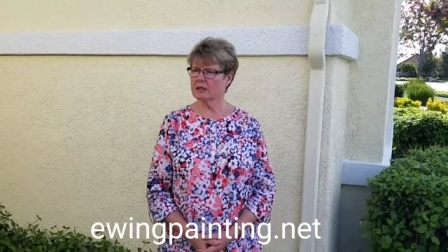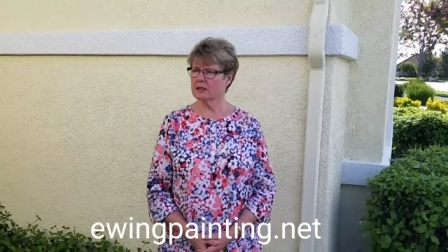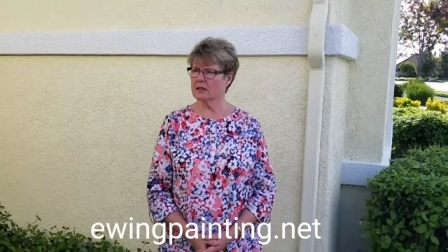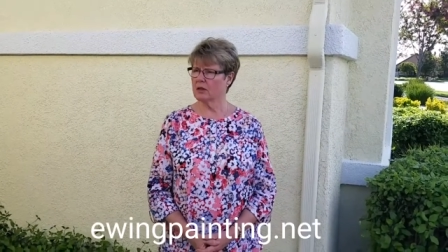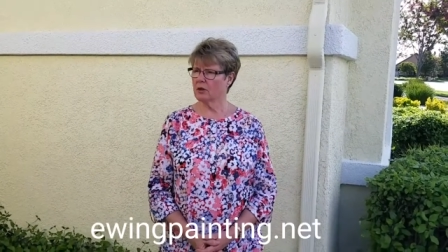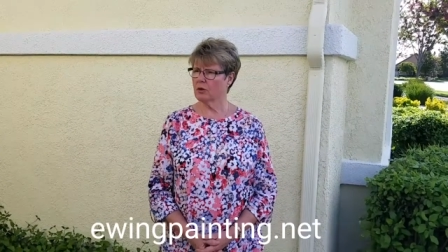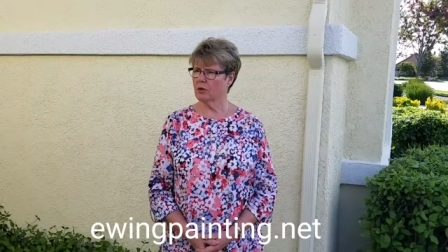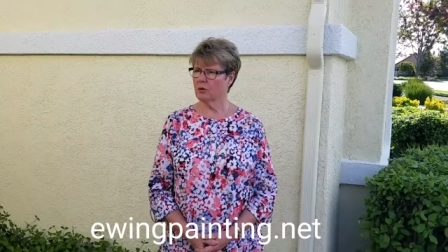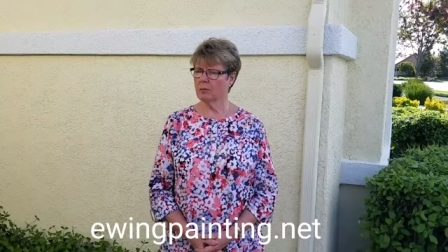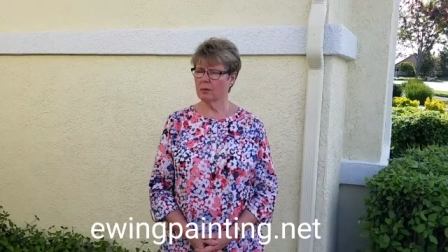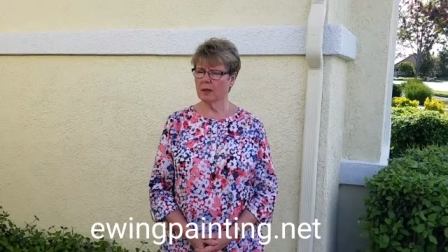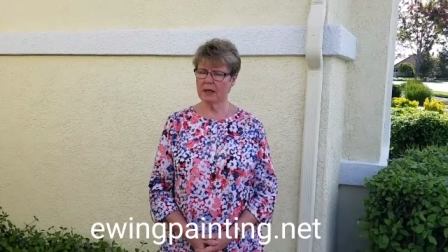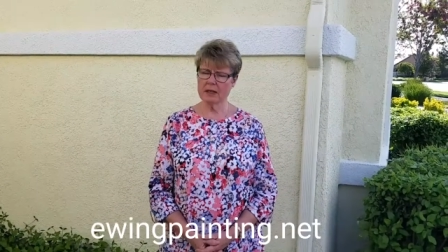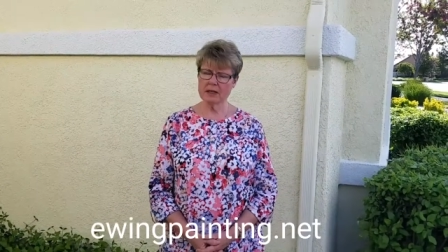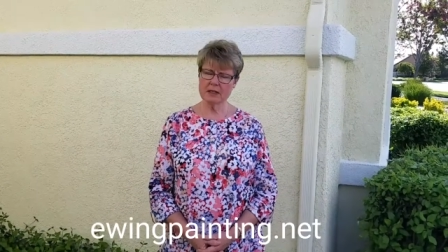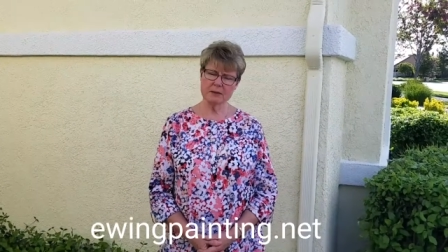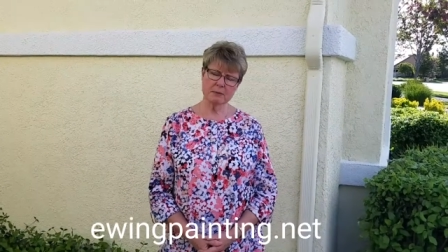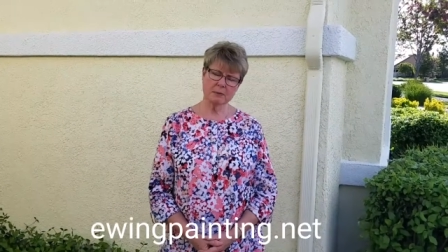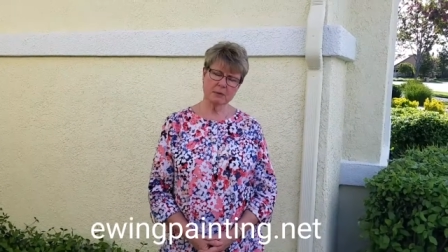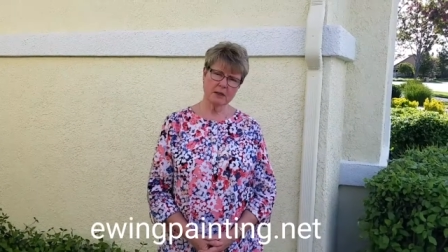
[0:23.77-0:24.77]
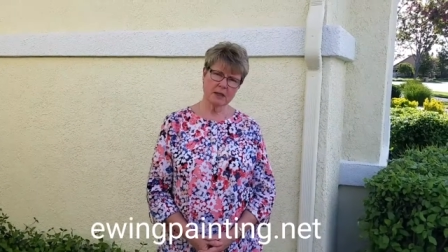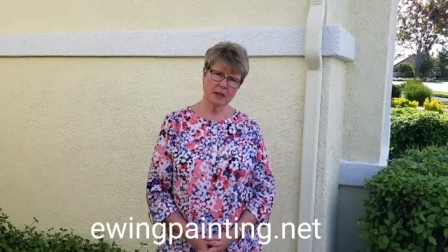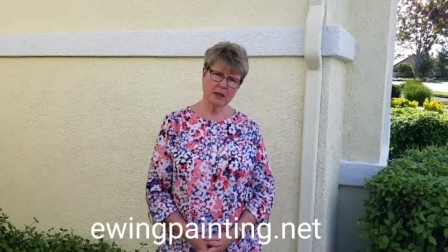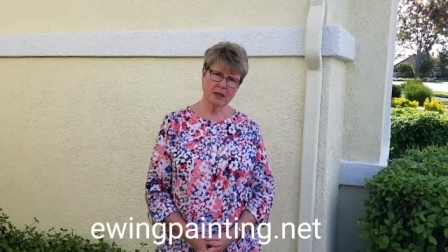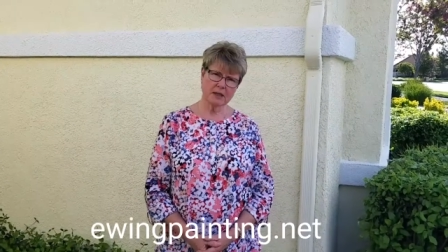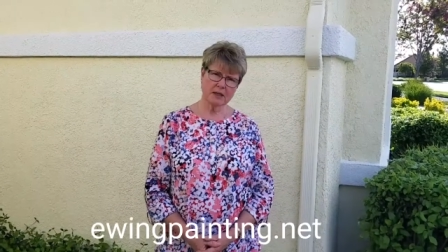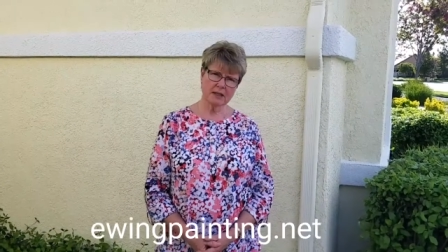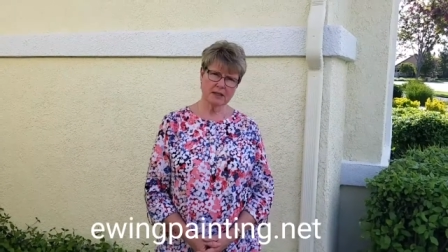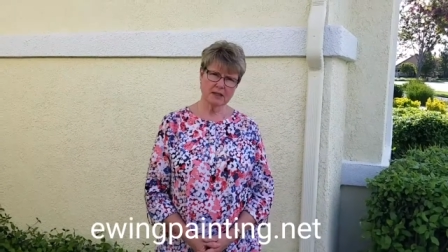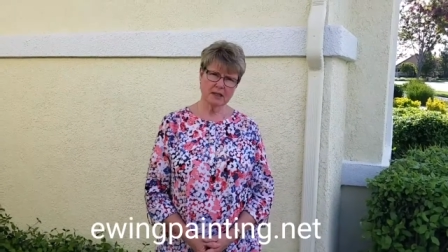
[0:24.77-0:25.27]
So my husband and
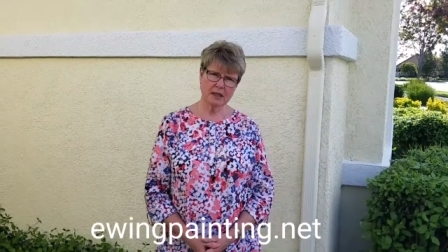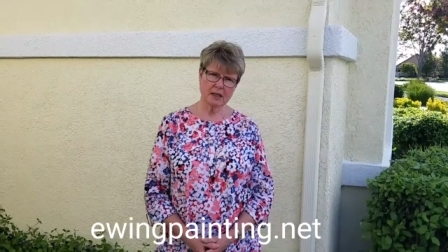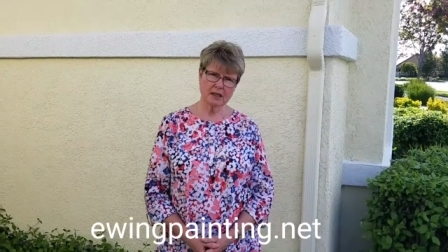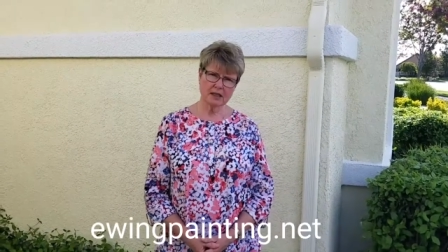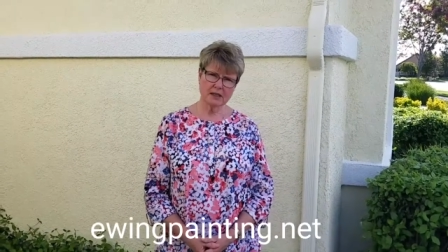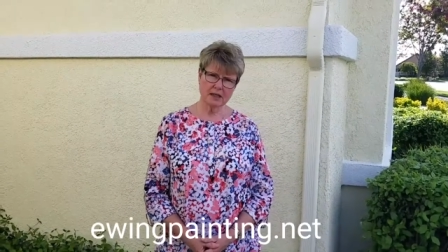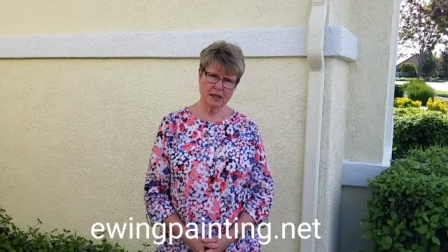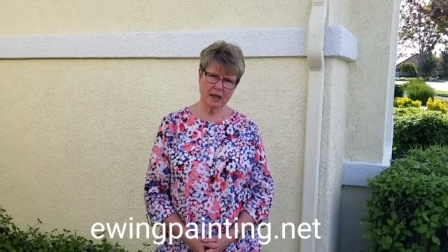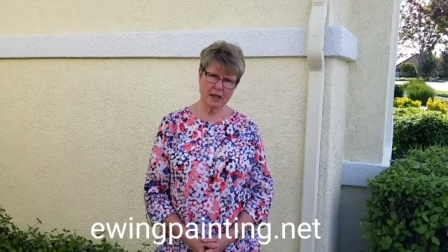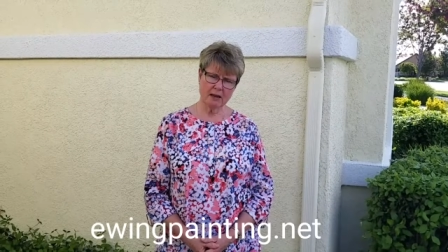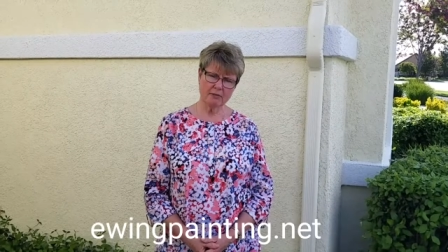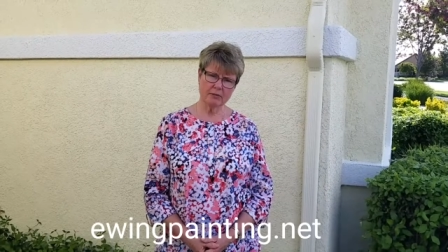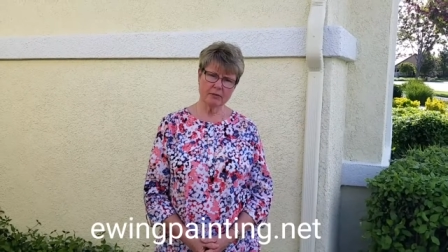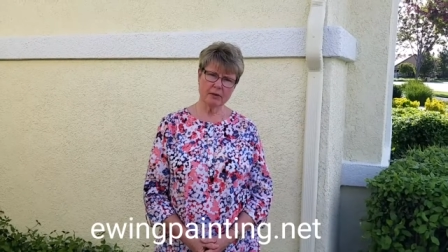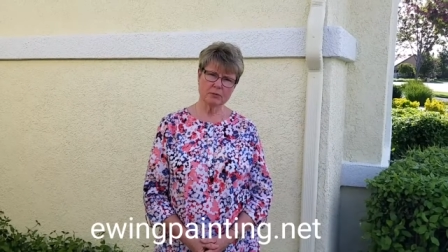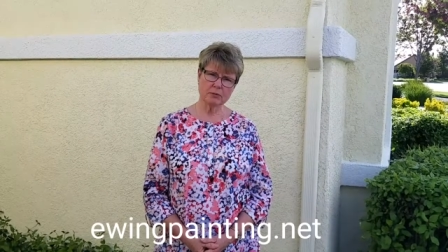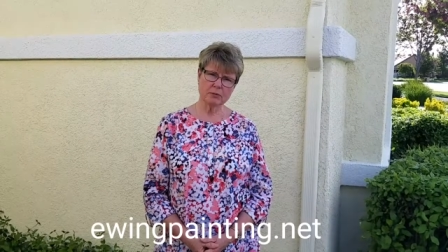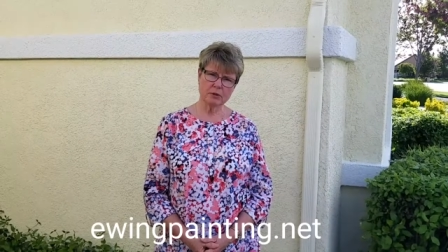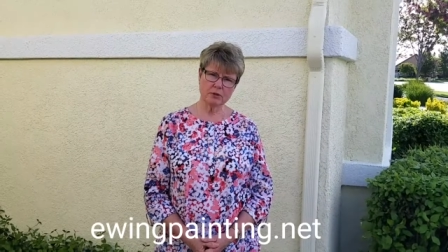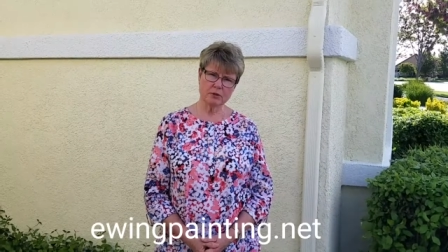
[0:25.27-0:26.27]
I decided to have them